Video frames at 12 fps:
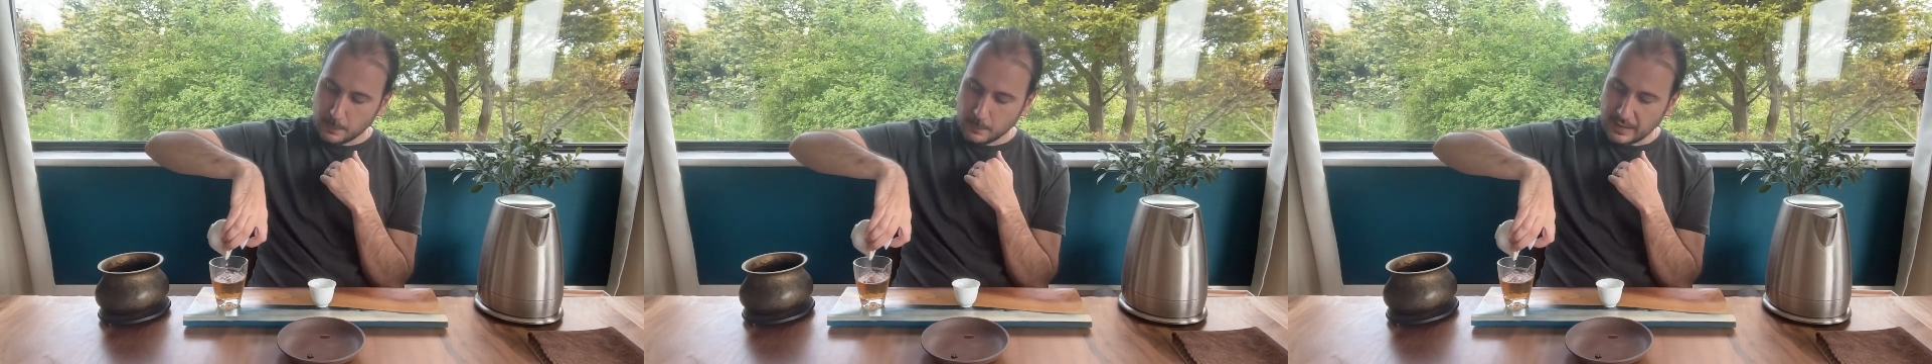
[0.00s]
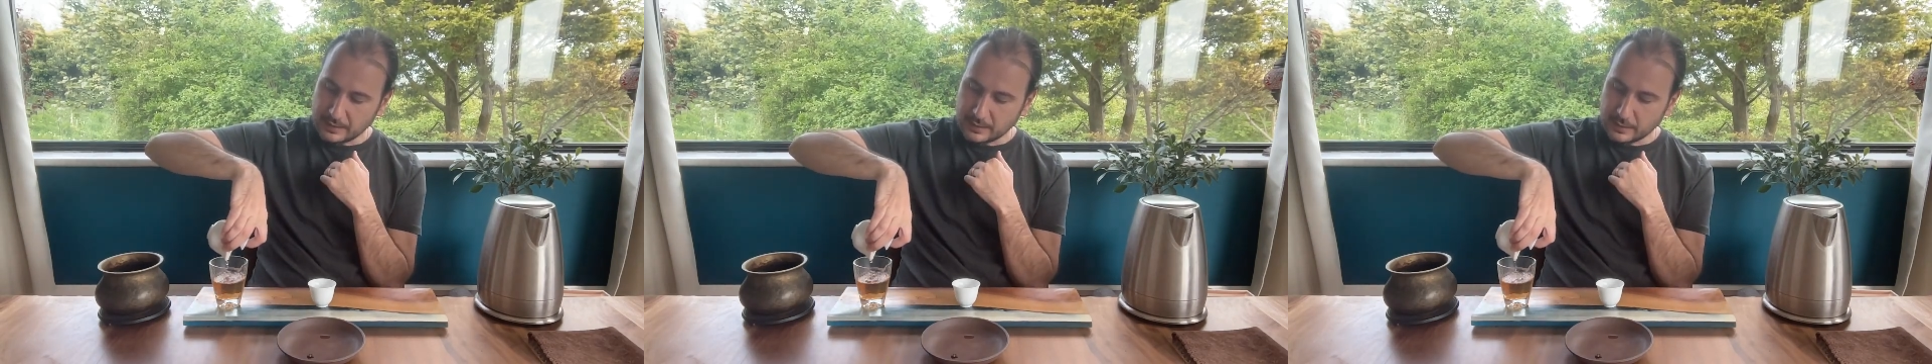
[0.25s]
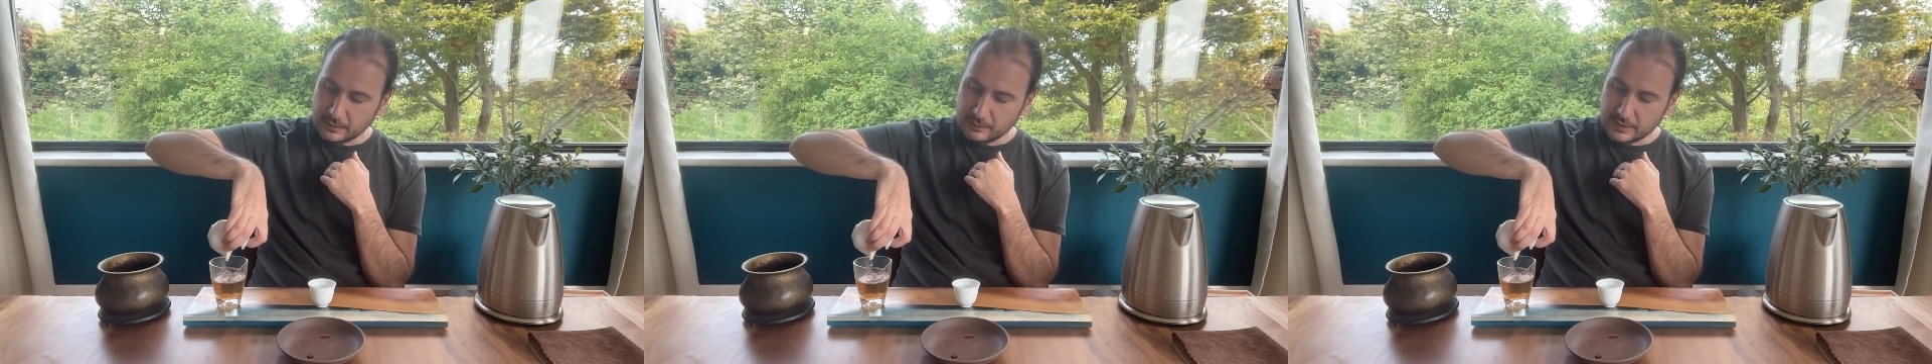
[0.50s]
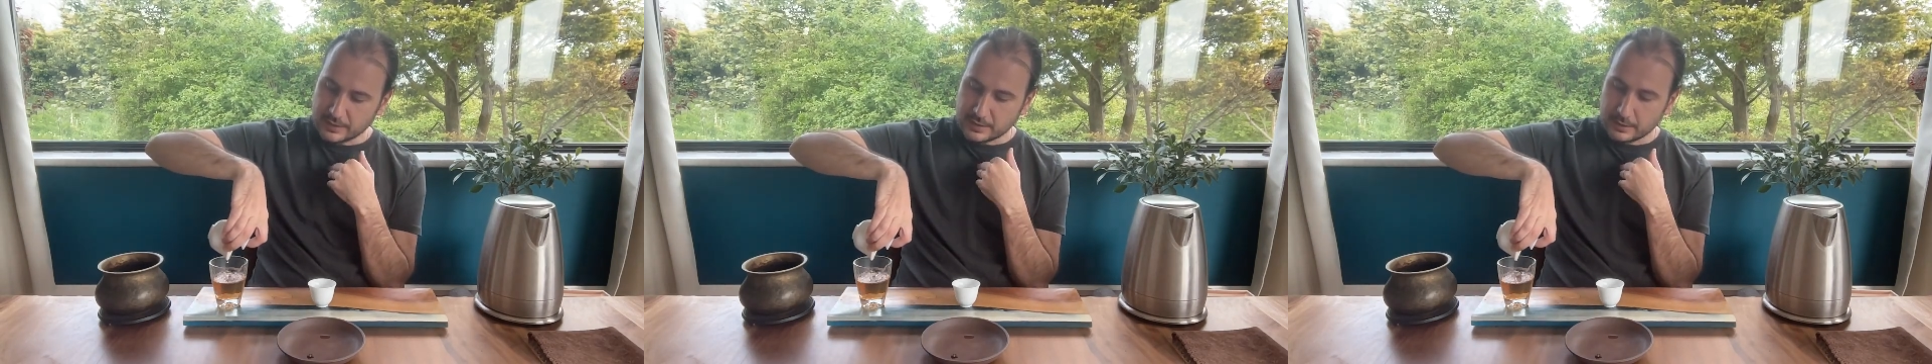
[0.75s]
and then there
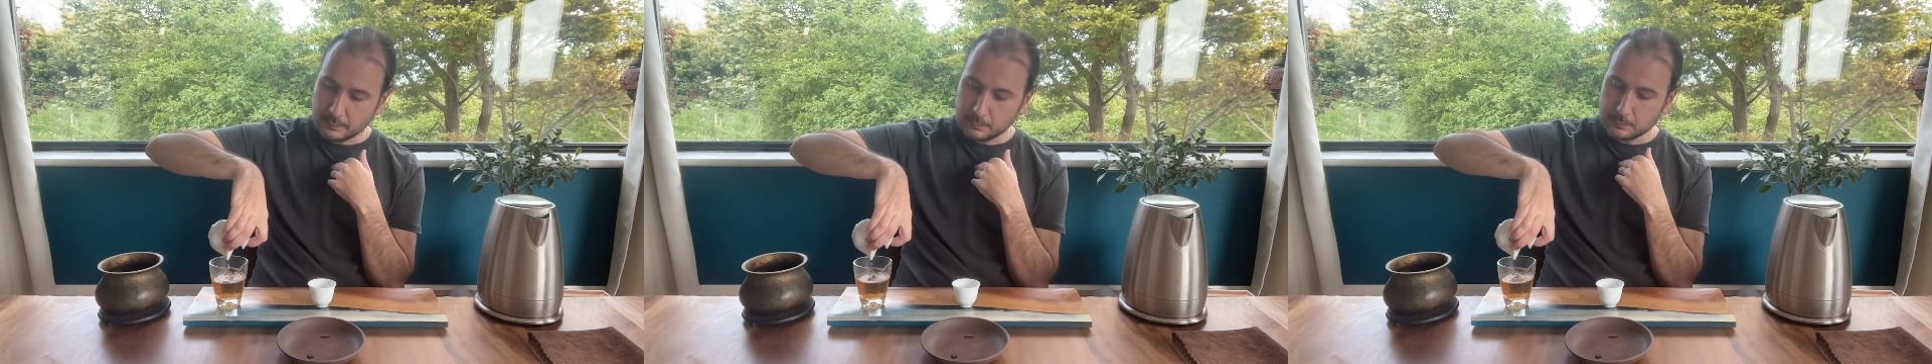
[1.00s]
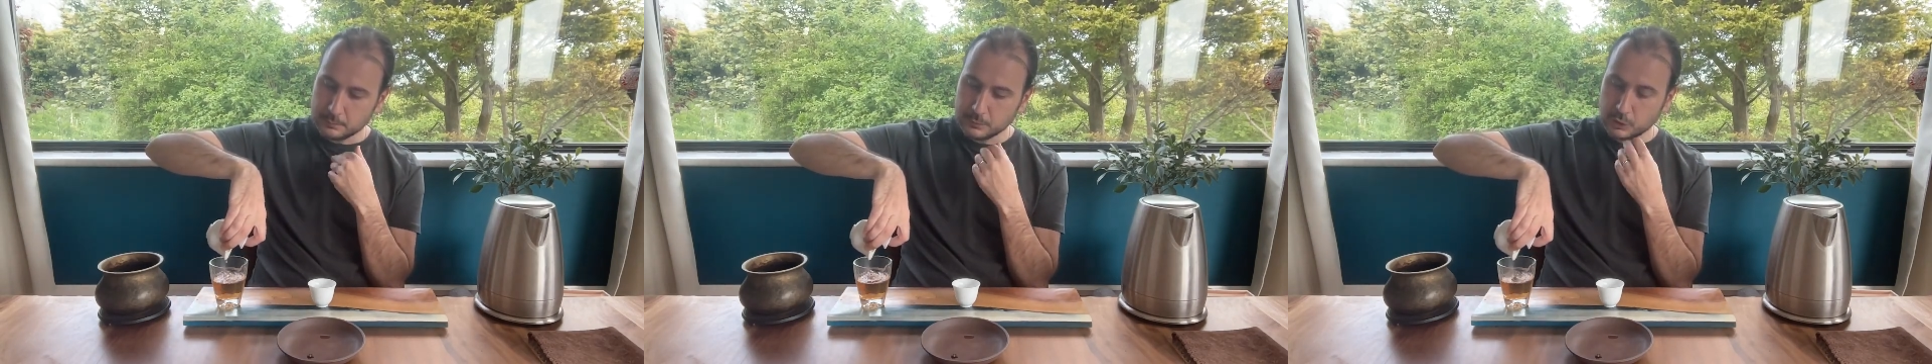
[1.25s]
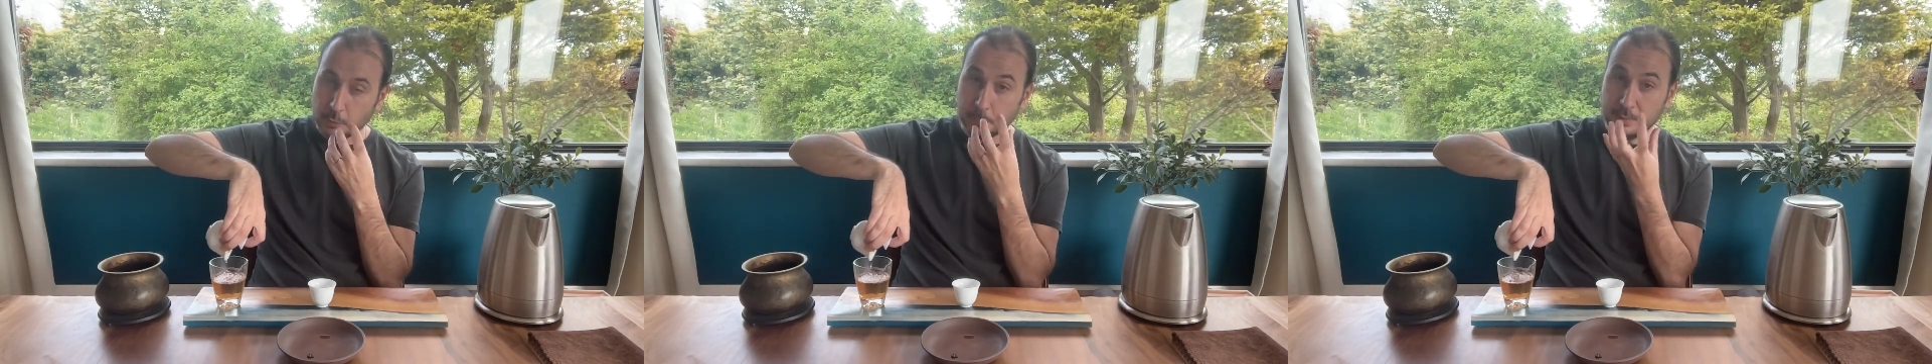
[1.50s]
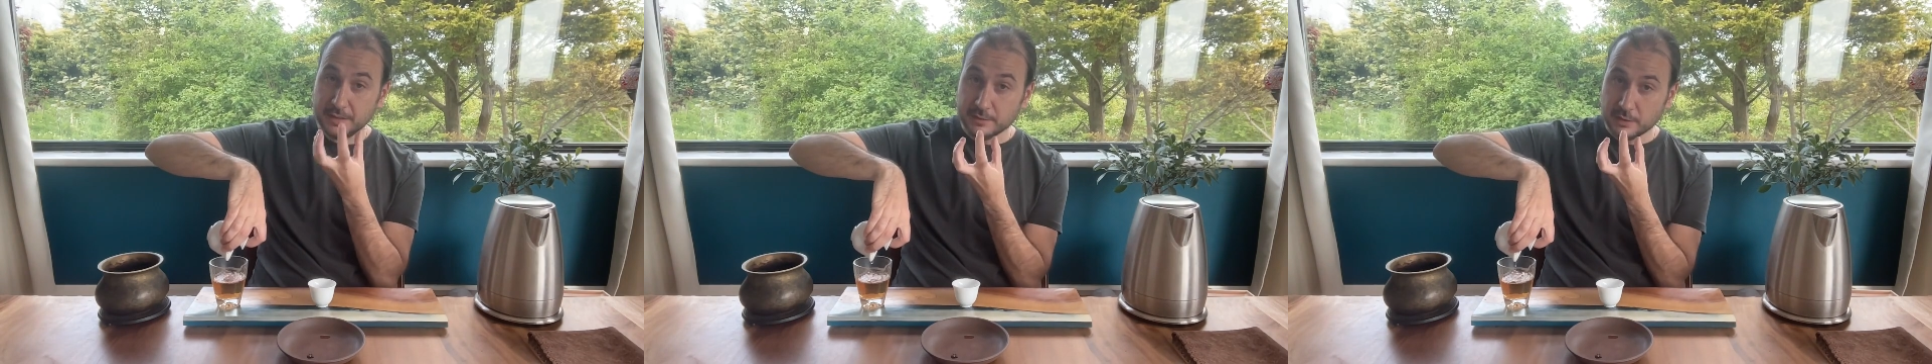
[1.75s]
is some,
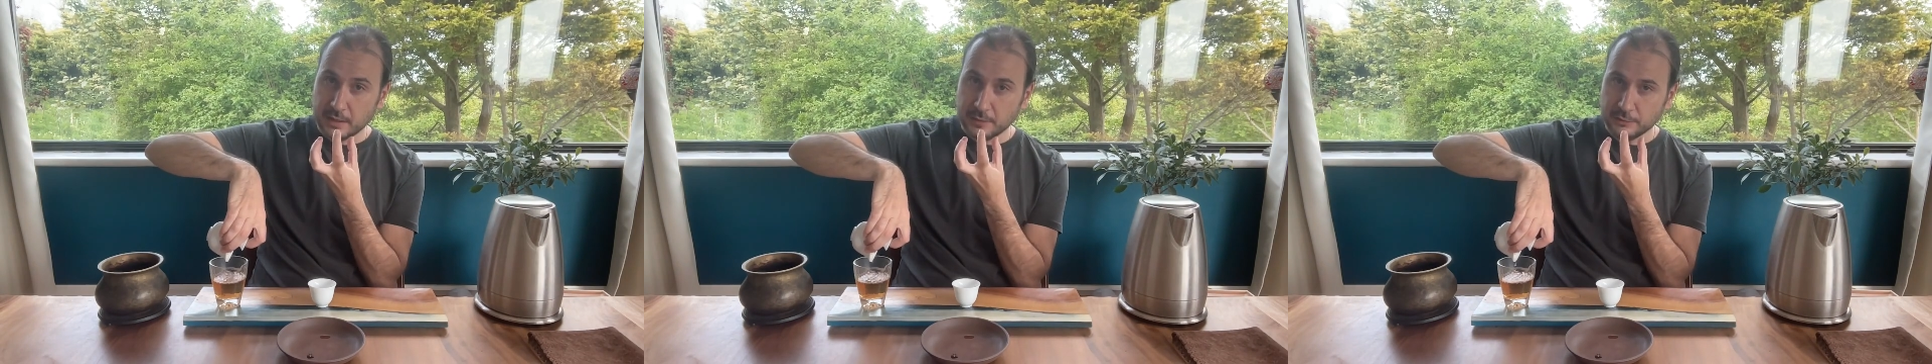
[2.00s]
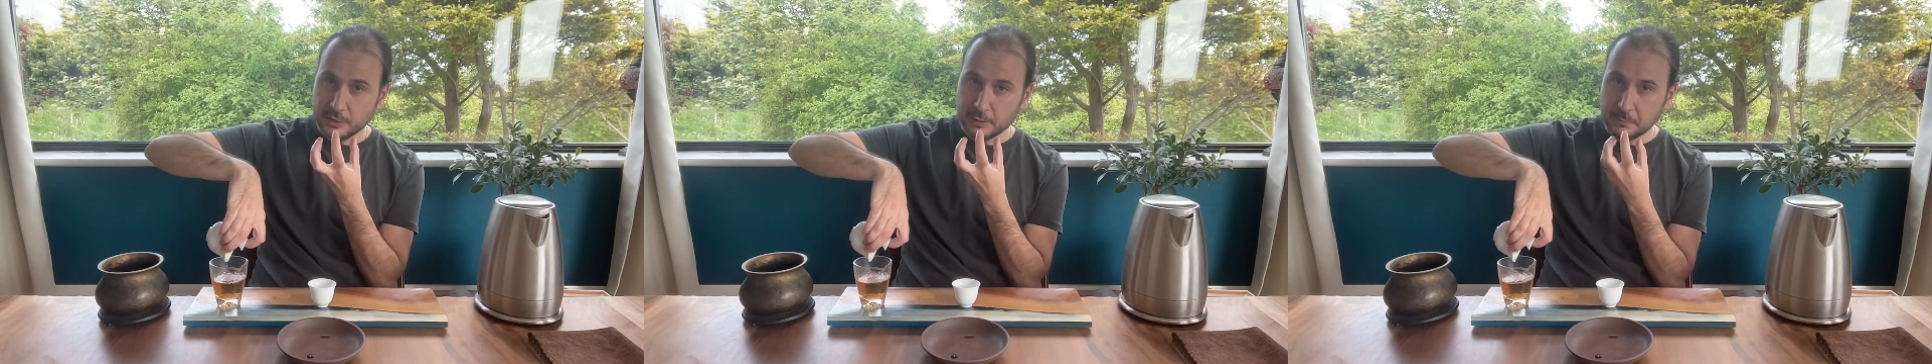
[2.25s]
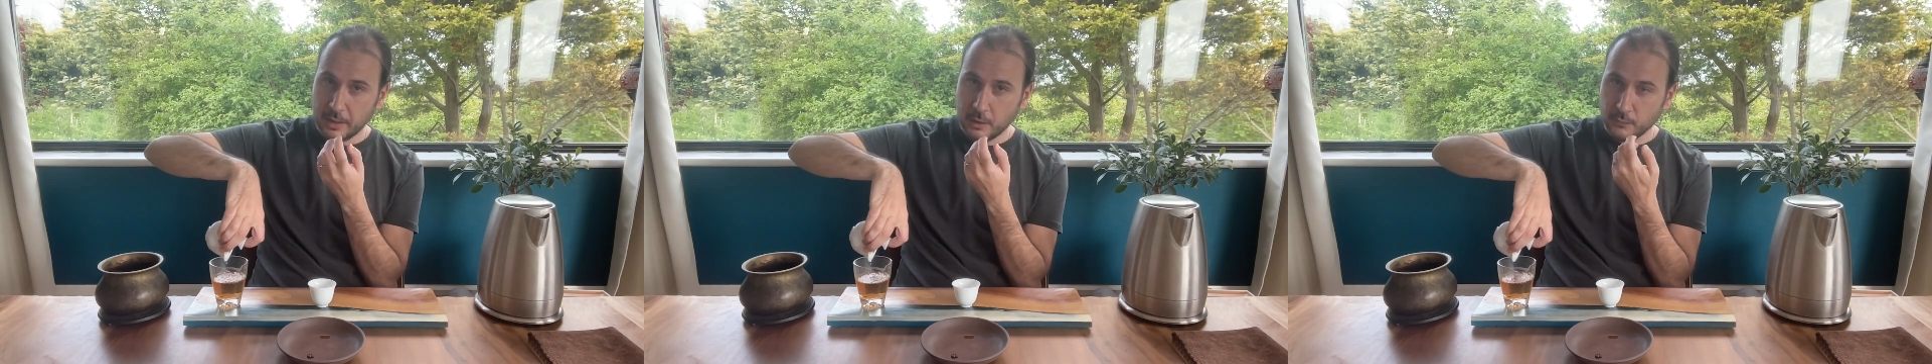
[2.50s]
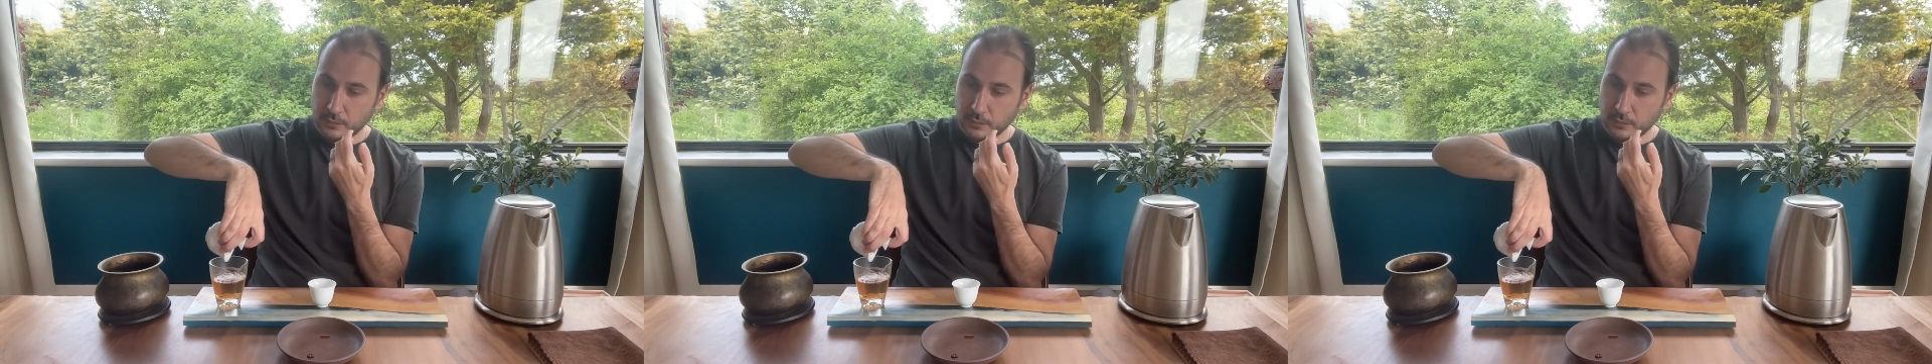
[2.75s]
bitter left in the mouth,